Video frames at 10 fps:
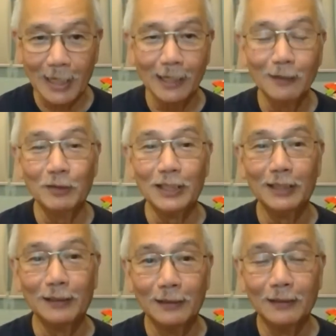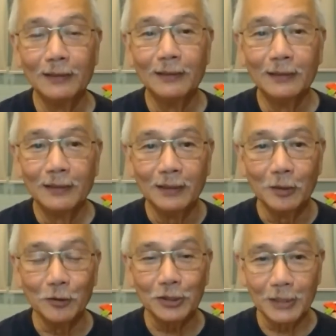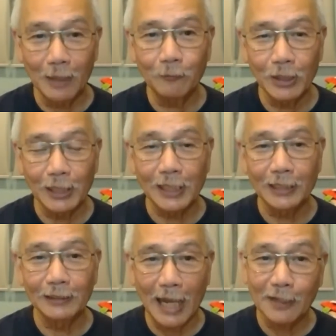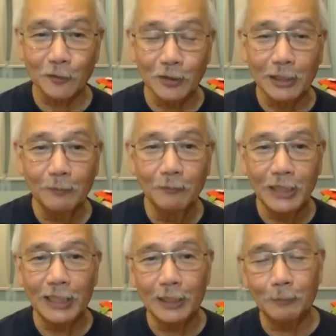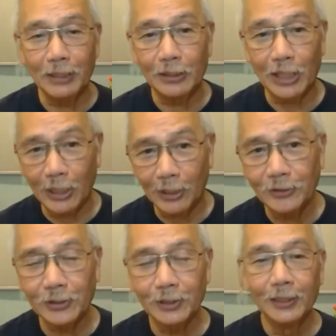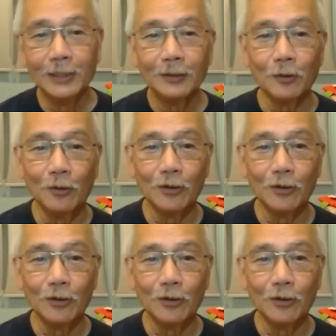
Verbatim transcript: And again, we use DEPTH as an acronym, DEPTH,